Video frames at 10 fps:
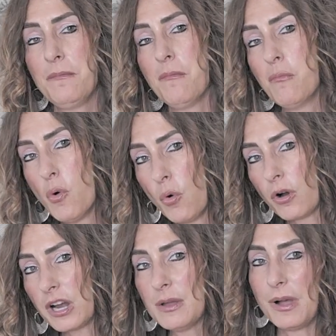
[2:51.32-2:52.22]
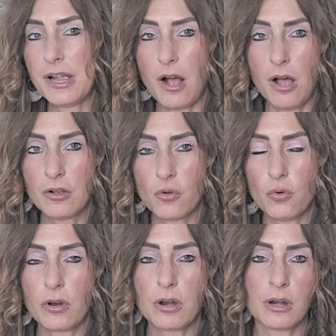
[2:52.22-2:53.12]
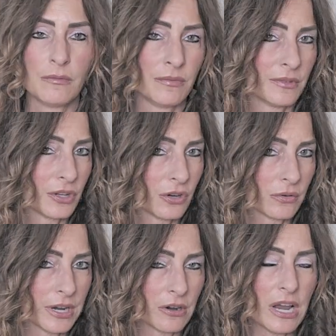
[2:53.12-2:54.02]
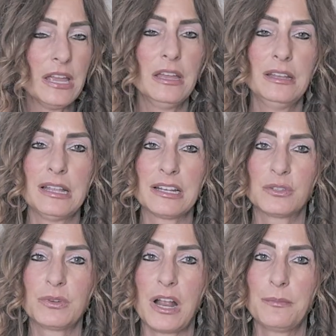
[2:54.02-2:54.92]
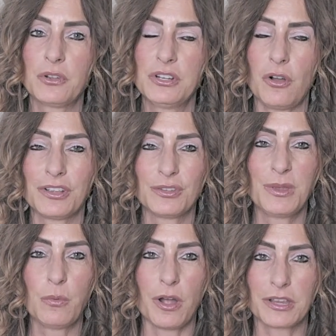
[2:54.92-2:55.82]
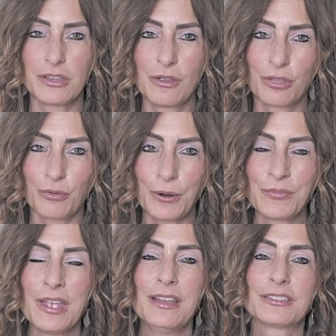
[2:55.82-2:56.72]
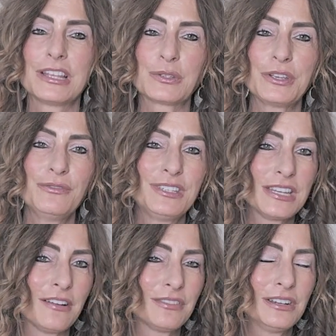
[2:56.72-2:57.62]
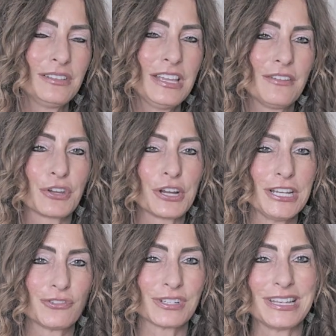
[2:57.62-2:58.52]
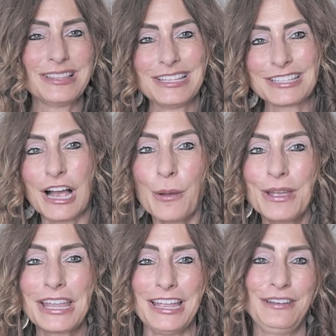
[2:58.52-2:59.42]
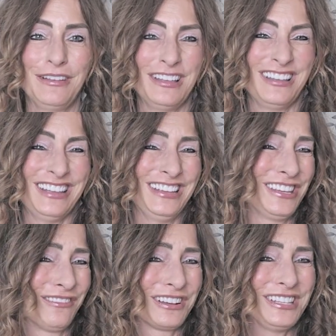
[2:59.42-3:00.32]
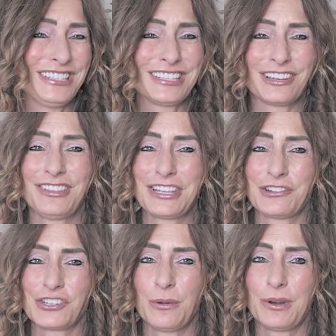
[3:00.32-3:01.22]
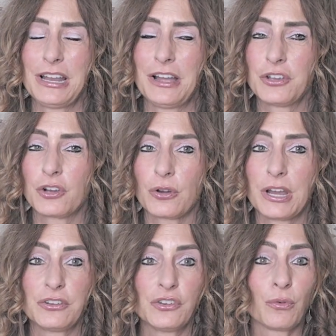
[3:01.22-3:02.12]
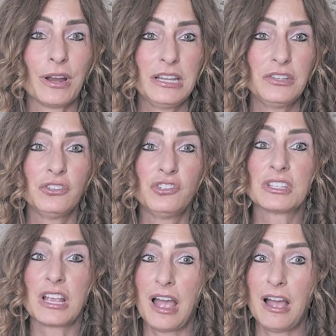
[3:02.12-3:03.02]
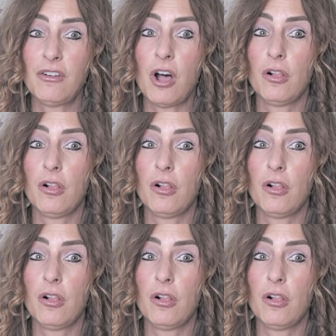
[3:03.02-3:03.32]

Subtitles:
more in my encore career, and that's what I'm going to also be walking you through. So that's why you definitely, if you're interested in this topic and you really just don't like your job right now, your career, and you're ready to just have a